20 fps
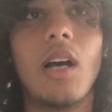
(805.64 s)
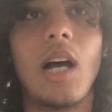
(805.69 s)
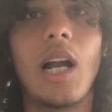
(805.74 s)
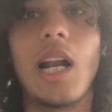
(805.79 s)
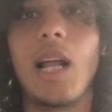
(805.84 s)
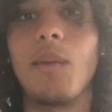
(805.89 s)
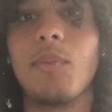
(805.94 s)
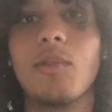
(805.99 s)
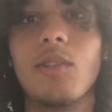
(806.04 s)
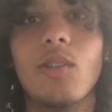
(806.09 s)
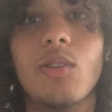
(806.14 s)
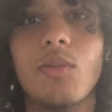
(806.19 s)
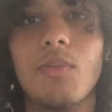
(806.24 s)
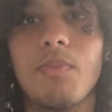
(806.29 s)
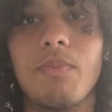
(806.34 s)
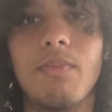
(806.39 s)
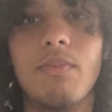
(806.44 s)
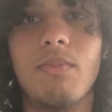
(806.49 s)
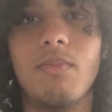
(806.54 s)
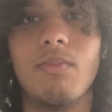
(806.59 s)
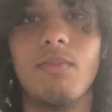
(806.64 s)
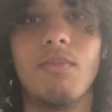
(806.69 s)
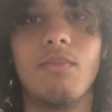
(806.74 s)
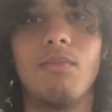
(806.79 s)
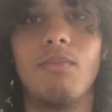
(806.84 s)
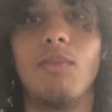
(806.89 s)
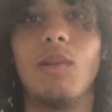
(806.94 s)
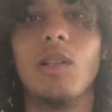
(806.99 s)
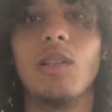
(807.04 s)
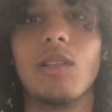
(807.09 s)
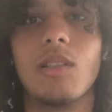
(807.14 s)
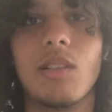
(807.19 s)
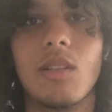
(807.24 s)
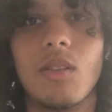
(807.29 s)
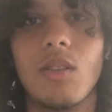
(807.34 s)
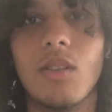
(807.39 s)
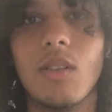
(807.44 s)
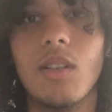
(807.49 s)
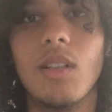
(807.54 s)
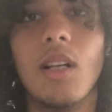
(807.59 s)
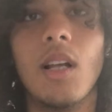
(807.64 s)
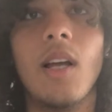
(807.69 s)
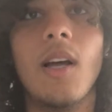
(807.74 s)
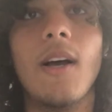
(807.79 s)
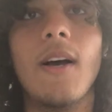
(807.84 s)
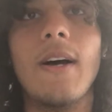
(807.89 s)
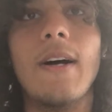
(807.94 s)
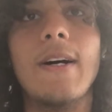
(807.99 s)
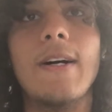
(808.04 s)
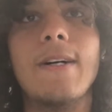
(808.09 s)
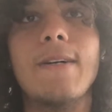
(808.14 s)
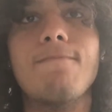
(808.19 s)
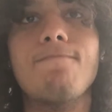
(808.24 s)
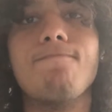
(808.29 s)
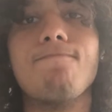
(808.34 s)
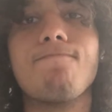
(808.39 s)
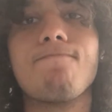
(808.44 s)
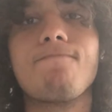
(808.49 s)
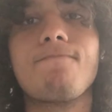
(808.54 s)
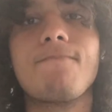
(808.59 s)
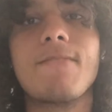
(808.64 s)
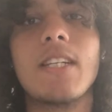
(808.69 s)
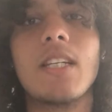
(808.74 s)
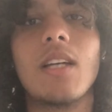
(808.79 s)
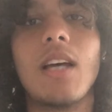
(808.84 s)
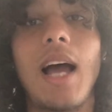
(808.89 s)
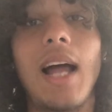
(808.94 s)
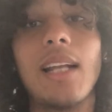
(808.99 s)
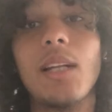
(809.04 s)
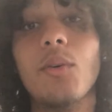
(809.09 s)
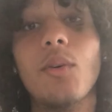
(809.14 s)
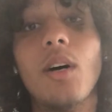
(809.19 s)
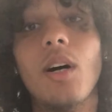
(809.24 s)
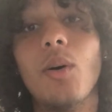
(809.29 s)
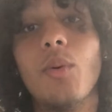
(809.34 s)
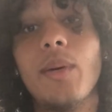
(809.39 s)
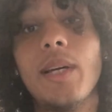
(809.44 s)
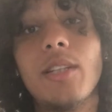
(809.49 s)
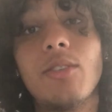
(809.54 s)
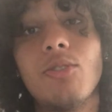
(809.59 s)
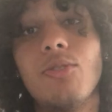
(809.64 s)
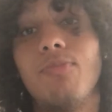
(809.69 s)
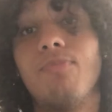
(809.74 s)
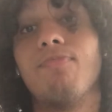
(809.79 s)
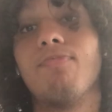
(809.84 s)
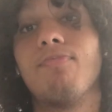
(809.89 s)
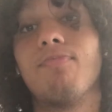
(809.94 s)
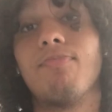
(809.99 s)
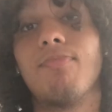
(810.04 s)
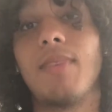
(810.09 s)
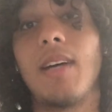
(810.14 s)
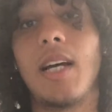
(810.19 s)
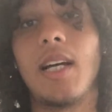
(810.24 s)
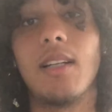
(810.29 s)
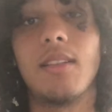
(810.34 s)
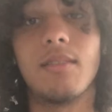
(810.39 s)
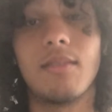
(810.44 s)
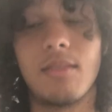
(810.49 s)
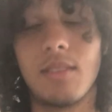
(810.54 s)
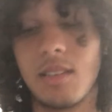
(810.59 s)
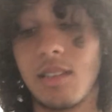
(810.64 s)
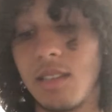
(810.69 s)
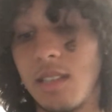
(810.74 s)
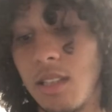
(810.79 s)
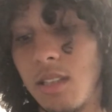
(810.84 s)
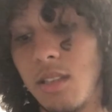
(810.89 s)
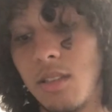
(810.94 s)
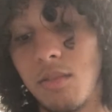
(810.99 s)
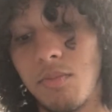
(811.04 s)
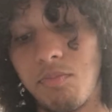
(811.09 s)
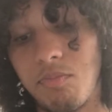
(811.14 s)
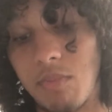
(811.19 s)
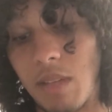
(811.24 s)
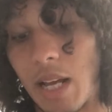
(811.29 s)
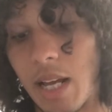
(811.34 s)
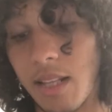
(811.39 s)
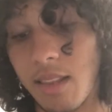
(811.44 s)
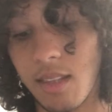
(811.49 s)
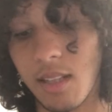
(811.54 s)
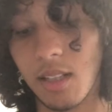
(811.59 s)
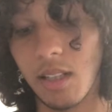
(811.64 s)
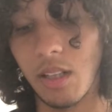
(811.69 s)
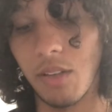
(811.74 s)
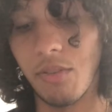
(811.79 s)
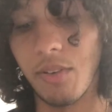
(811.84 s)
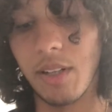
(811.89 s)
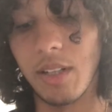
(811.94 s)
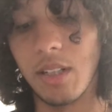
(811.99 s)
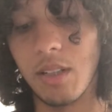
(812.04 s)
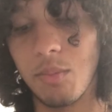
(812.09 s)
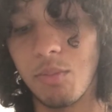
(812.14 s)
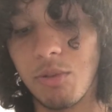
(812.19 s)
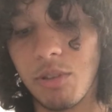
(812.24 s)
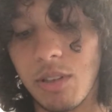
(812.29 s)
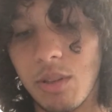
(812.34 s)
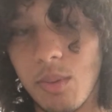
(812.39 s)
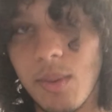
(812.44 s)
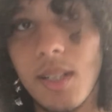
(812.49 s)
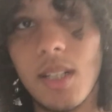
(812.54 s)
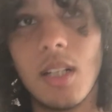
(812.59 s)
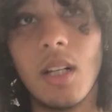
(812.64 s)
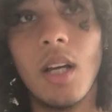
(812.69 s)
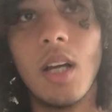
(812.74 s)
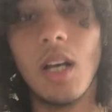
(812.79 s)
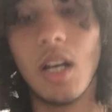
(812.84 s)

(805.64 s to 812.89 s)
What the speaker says: an absolute monster goal. And they were away too, and still, I think, defended pretty well.